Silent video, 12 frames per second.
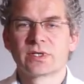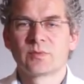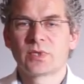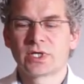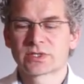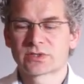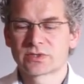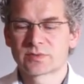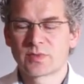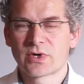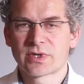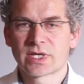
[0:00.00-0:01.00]
particles
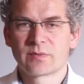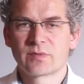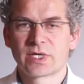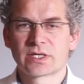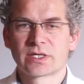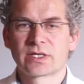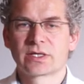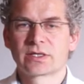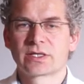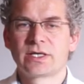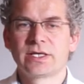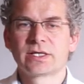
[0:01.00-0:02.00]
both in
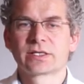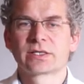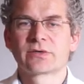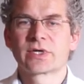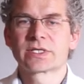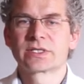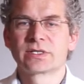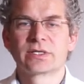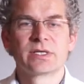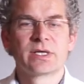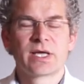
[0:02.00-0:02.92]
cleaning direction